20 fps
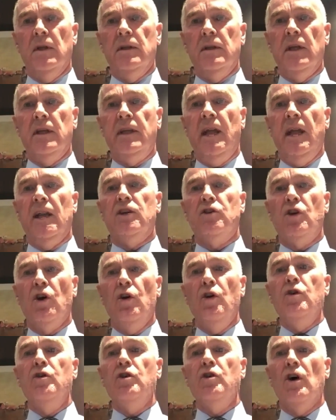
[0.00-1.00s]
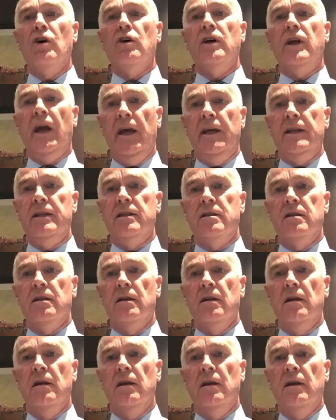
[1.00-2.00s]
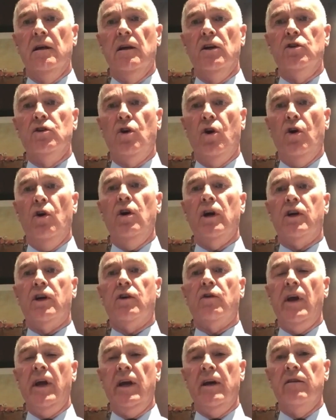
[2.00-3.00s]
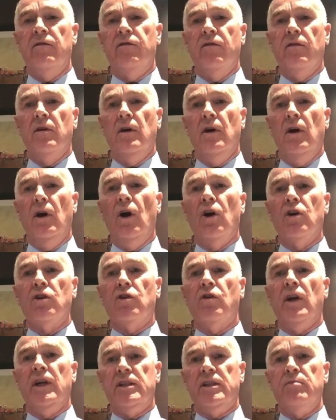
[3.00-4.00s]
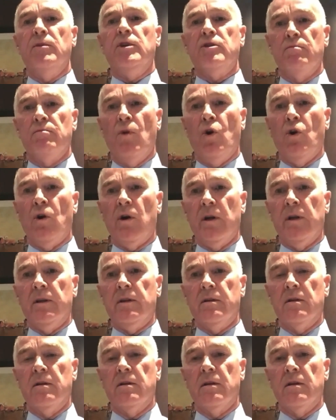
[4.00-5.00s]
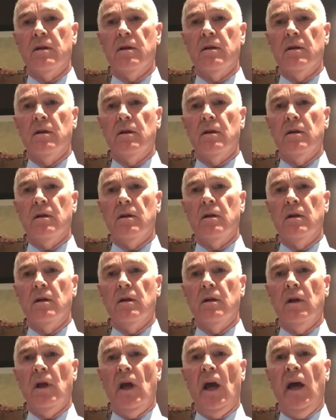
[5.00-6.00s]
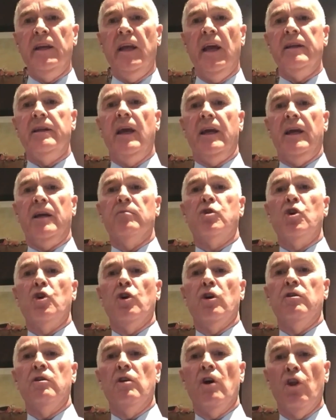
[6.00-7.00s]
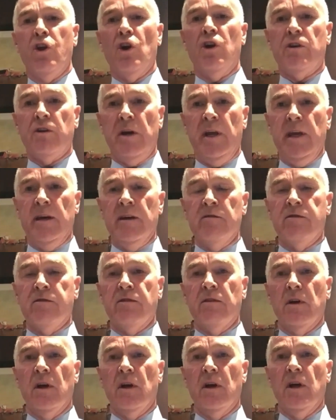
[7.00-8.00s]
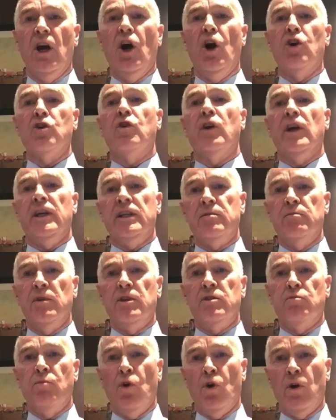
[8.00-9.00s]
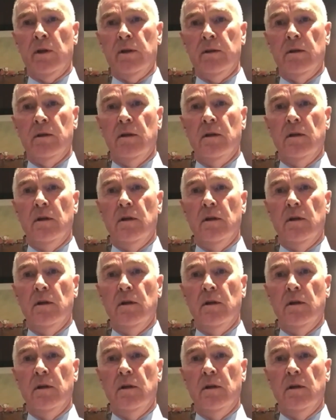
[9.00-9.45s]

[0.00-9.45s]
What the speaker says: to take two young kids to a grave on Christmas morning and then take them to another grave on Christmas morning